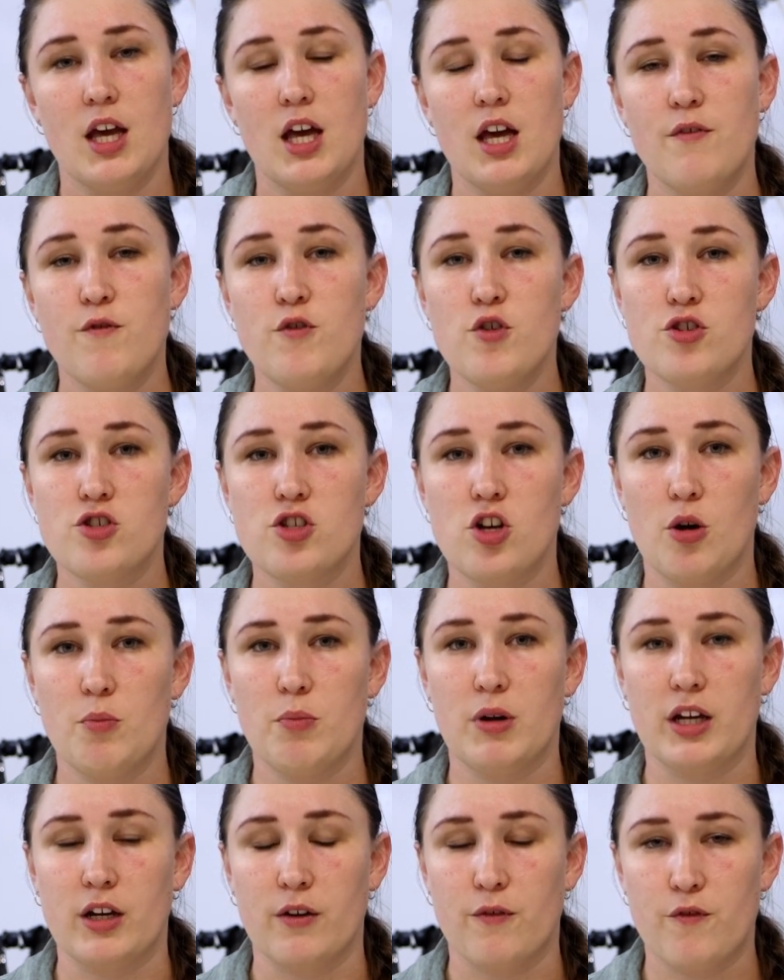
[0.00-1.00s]
If you're
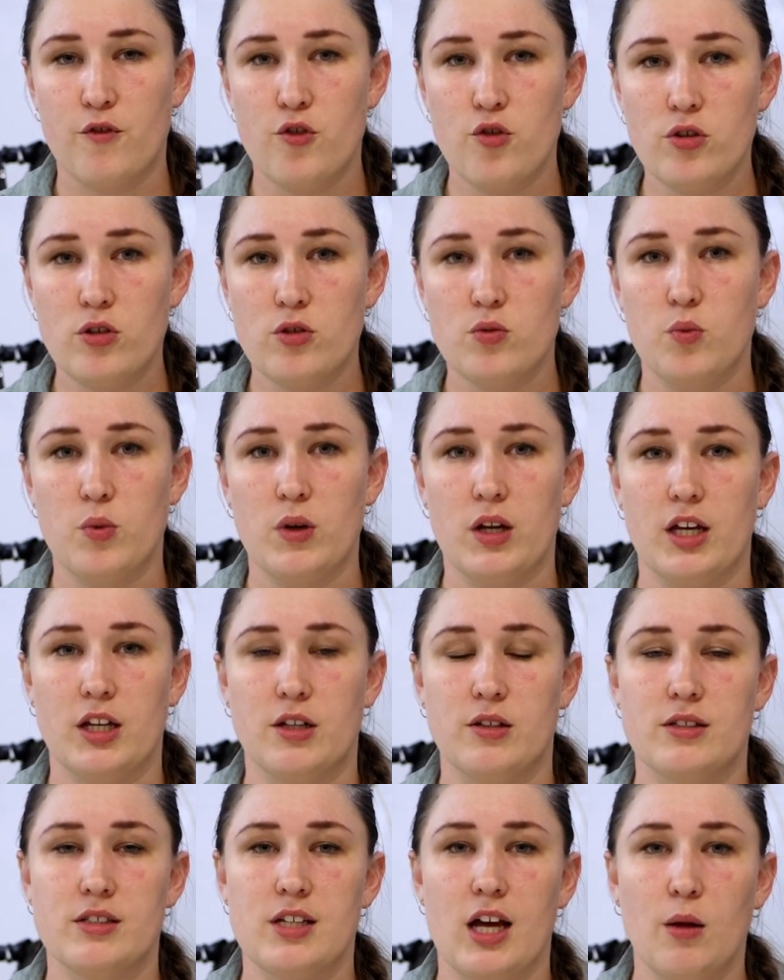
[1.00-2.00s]
sampling a fruit,
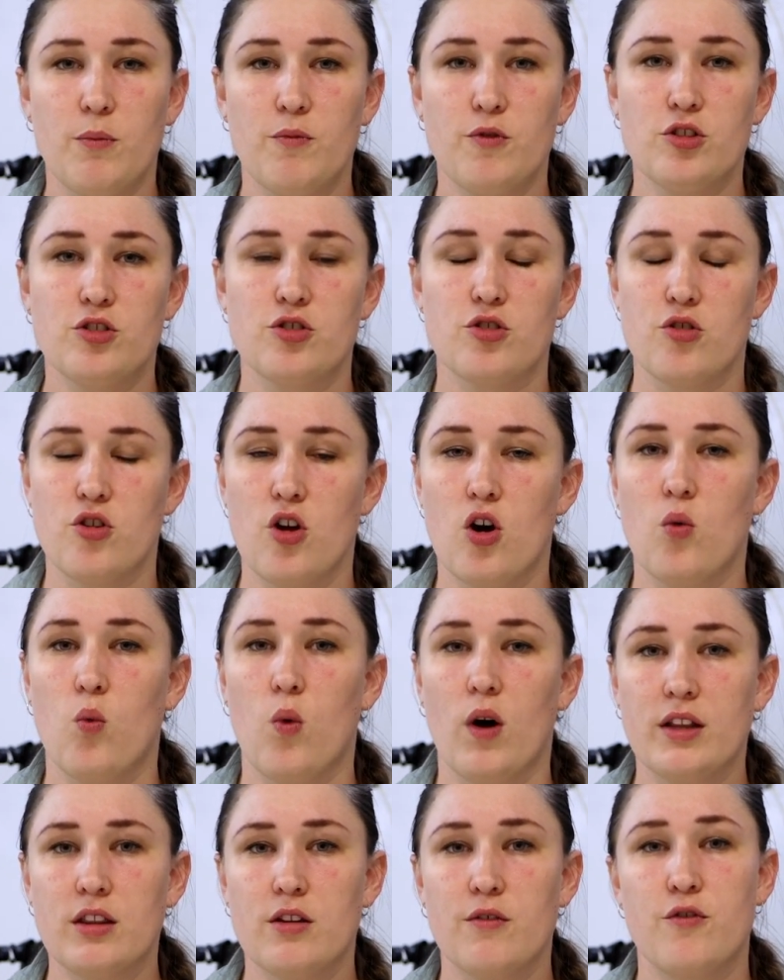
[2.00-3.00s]
it's helpful to know
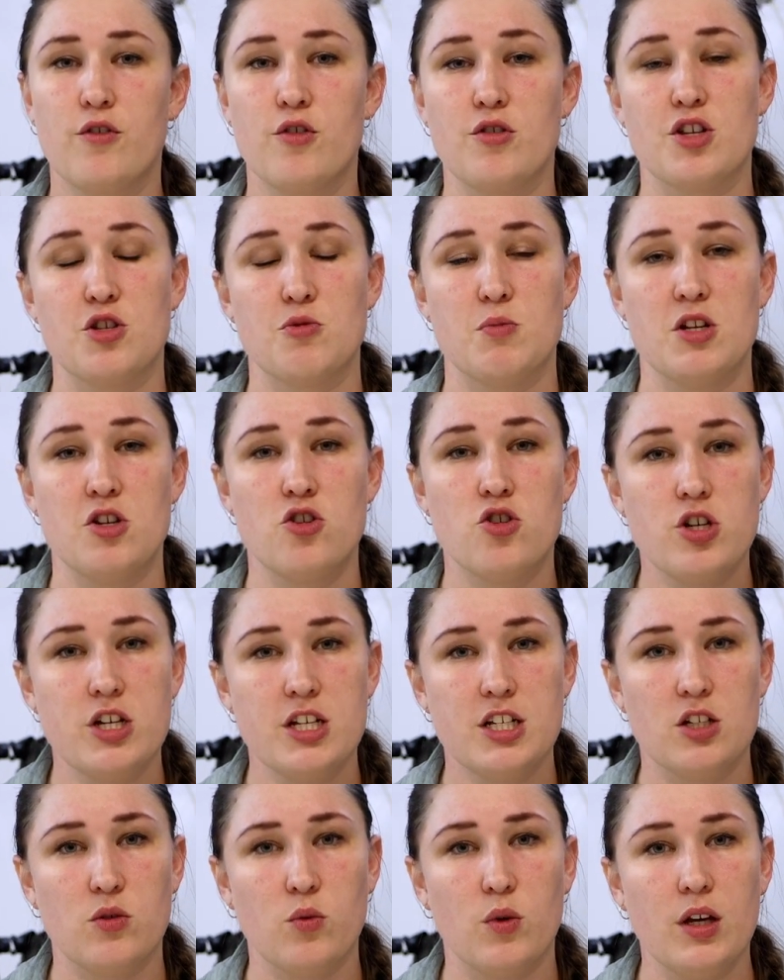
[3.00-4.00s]
what the fruit has been
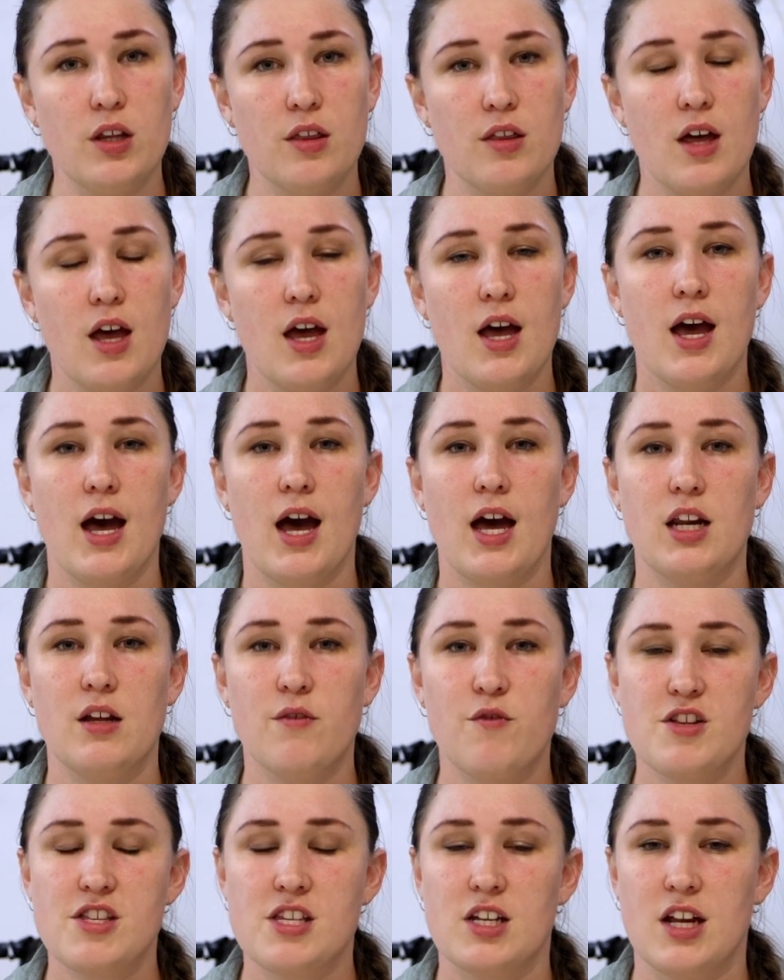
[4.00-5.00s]
treated with, and
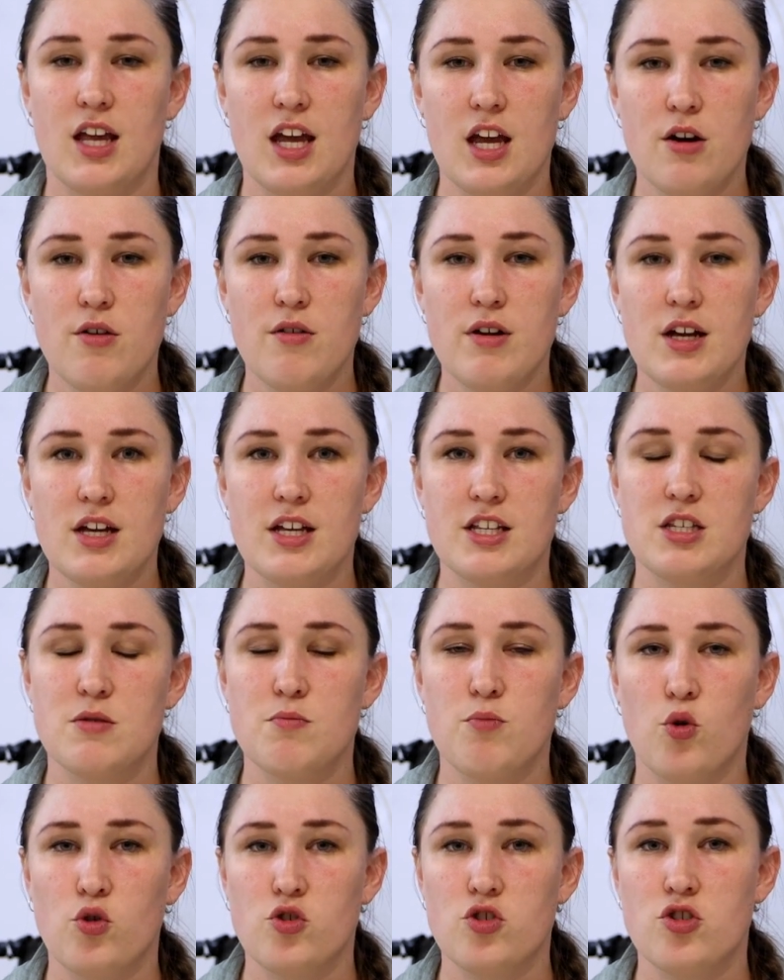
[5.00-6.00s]
if it's an area, it's
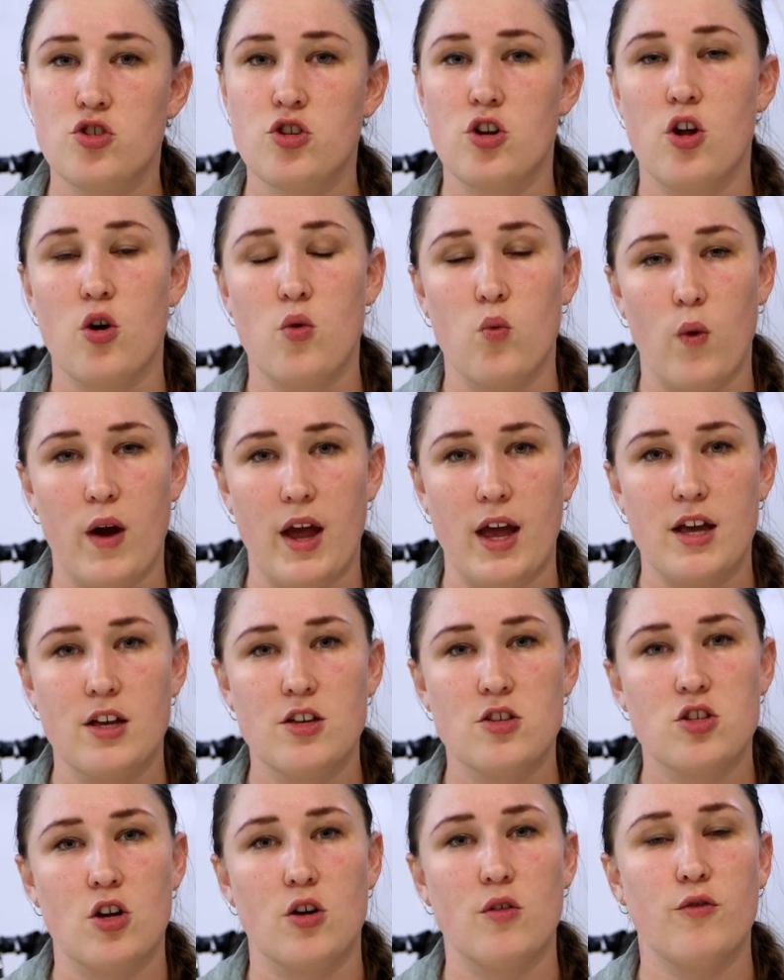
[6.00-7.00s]
important to know where.
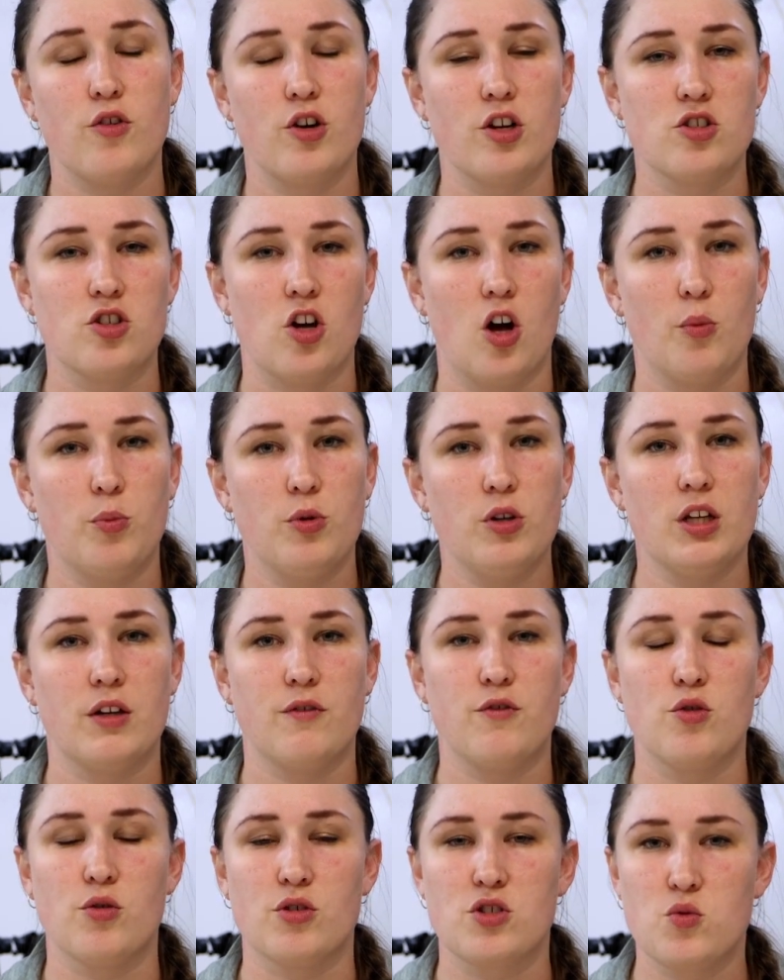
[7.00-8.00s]
So for example,
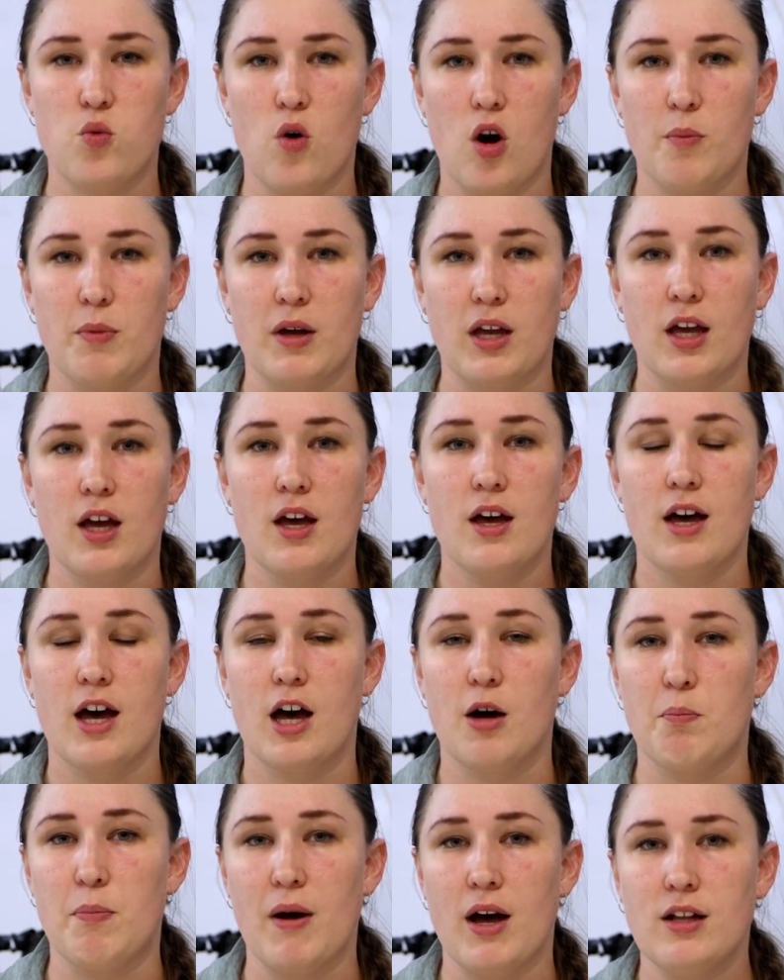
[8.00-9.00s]
if you're swabbing
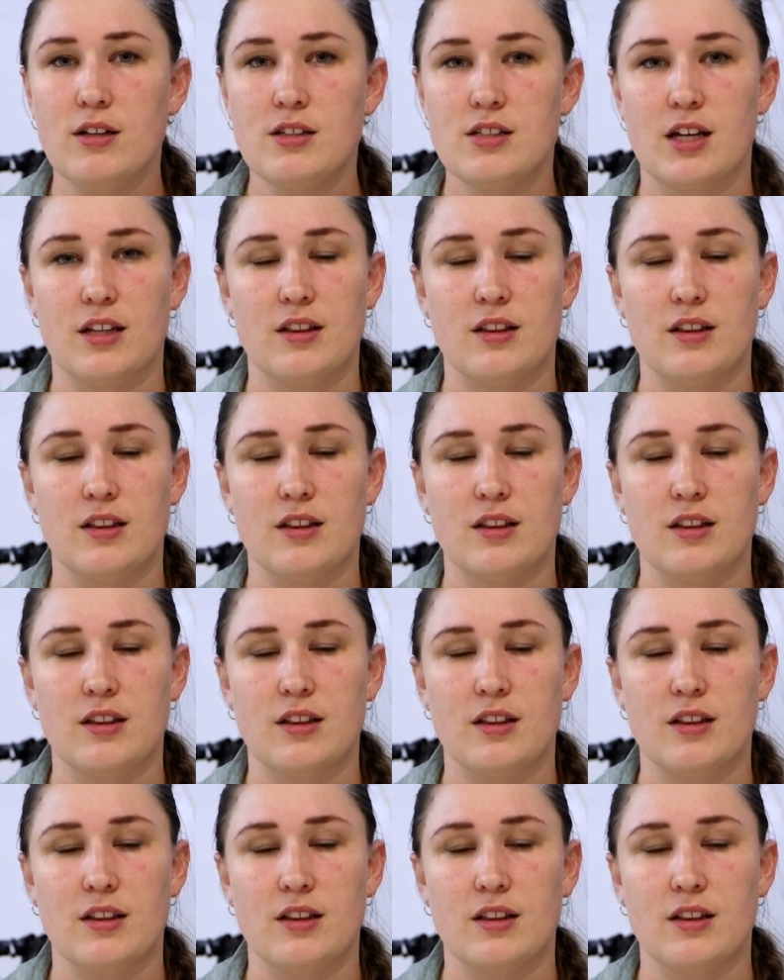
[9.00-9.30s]
a belt